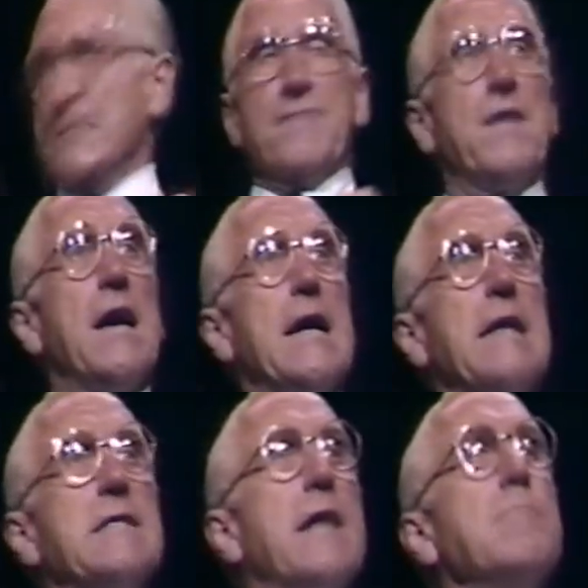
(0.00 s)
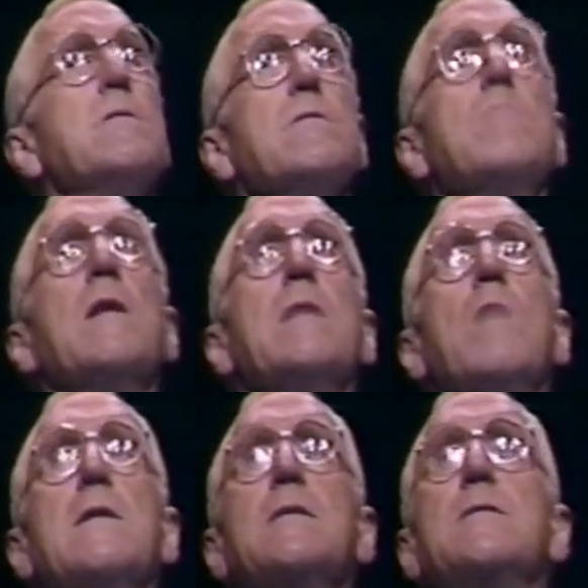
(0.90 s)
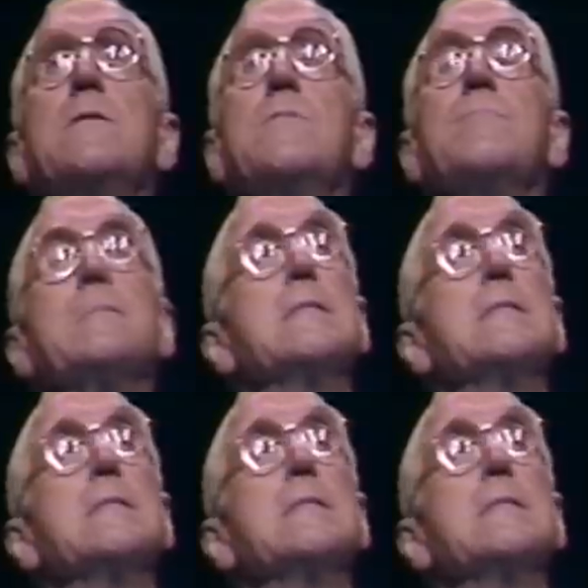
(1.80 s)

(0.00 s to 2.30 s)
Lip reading: if I had let him do what he wanted to do.